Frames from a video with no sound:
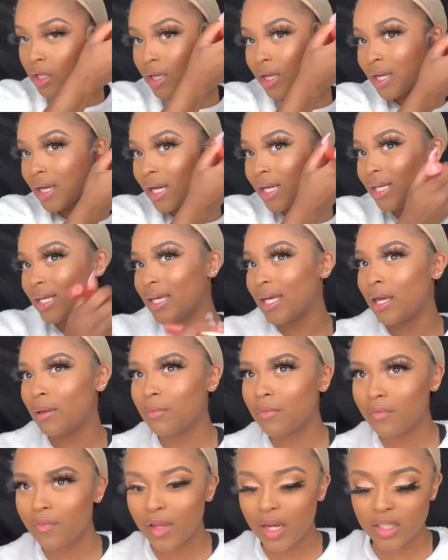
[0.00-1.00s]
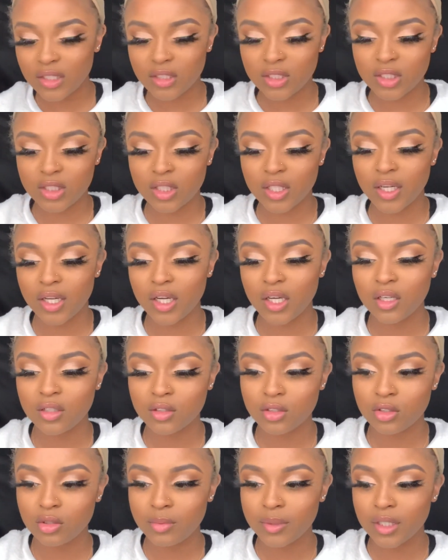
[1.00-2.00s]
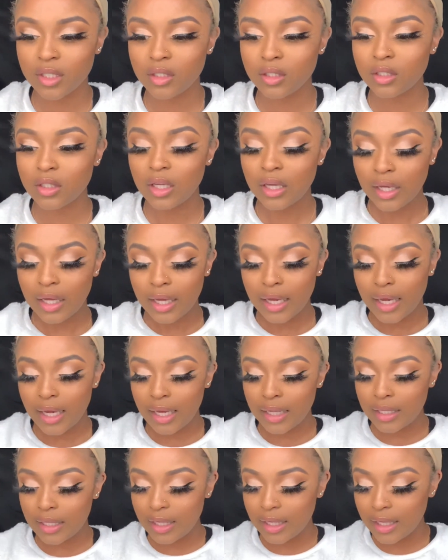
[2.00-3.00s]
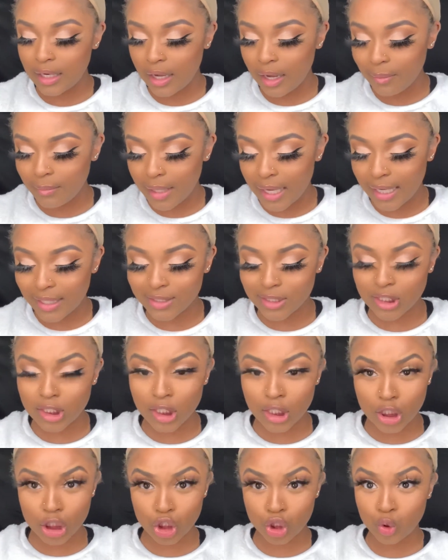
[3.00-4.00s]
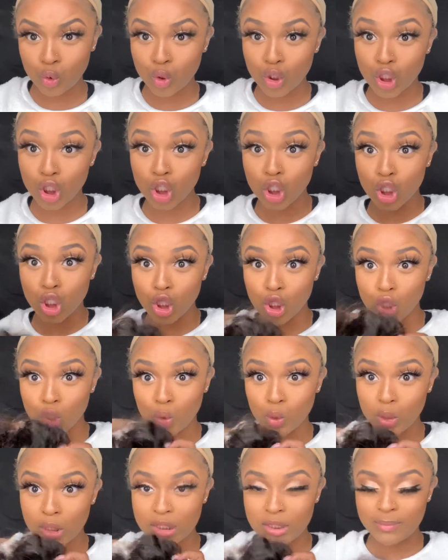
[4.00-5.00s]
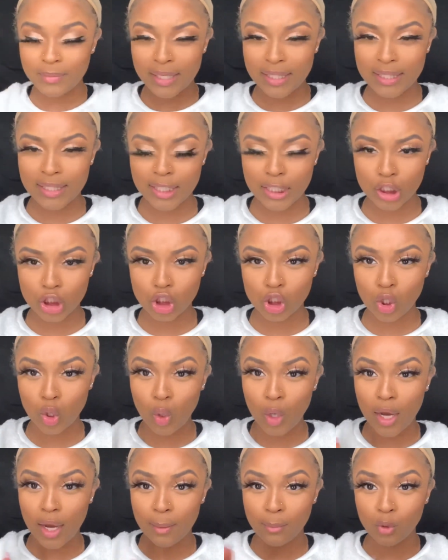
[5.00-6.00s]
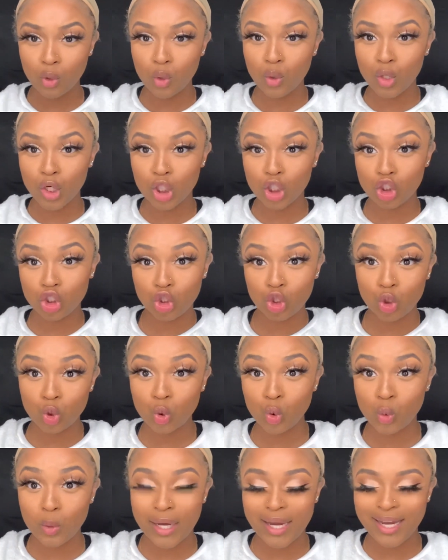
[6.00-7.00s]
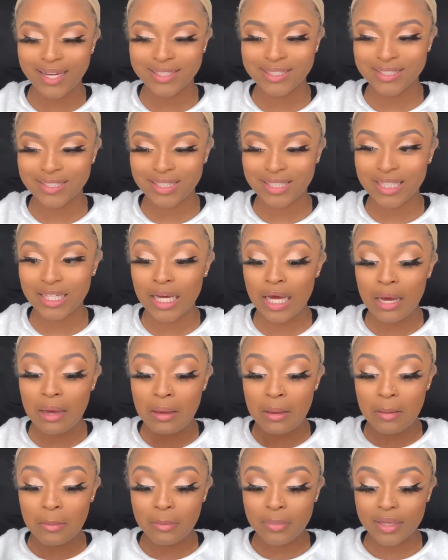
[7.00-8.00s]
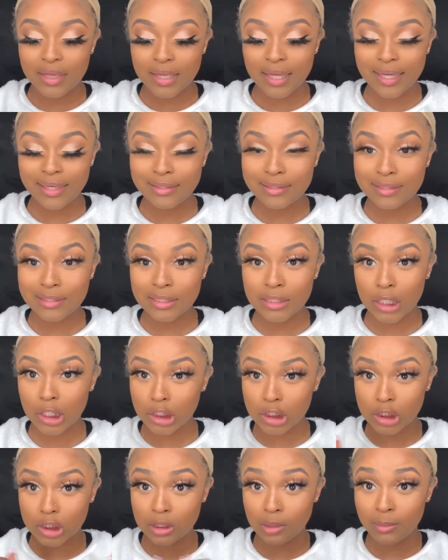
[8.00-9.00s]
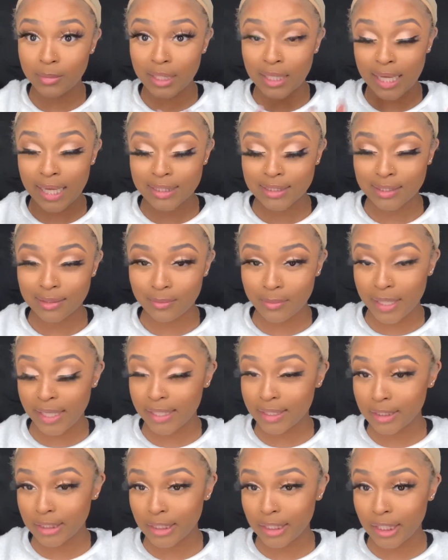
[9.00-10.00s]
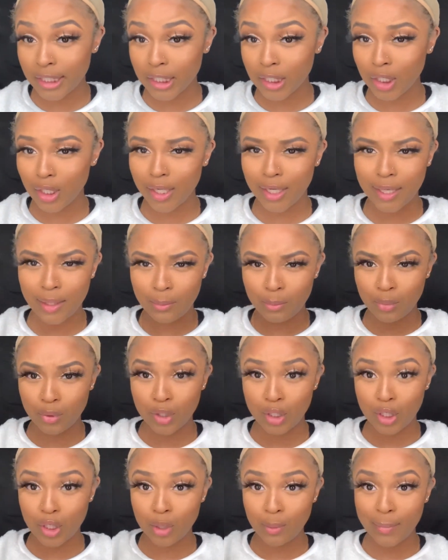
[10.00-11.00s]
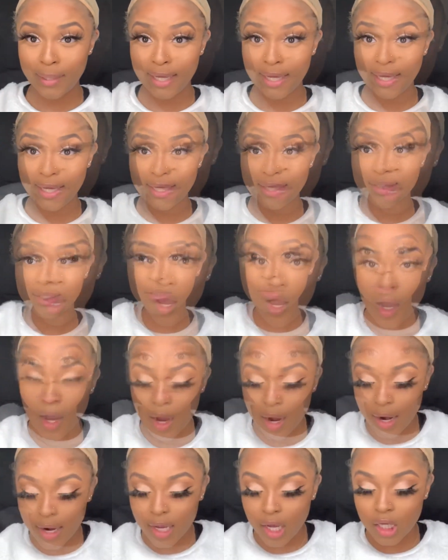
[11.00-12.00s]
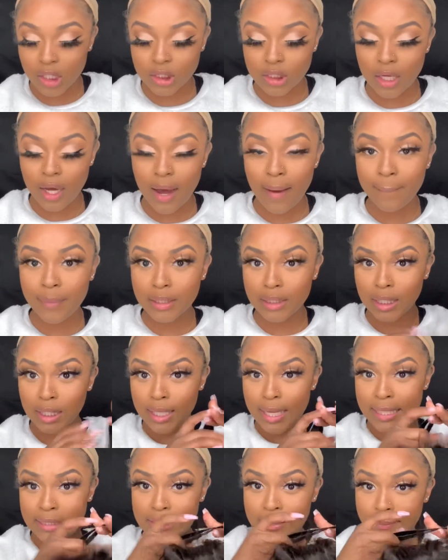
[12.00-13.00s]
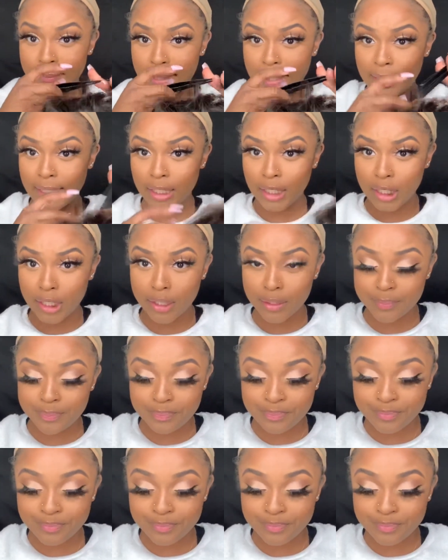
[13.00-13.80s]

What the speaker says: Kind of camouflages the hair a little bit. And then I'm actually going to do the glueless method. So I'm going to actually place some elastic bands in here and put it on my head. All right, y'all, so I'll put the elastic band in here.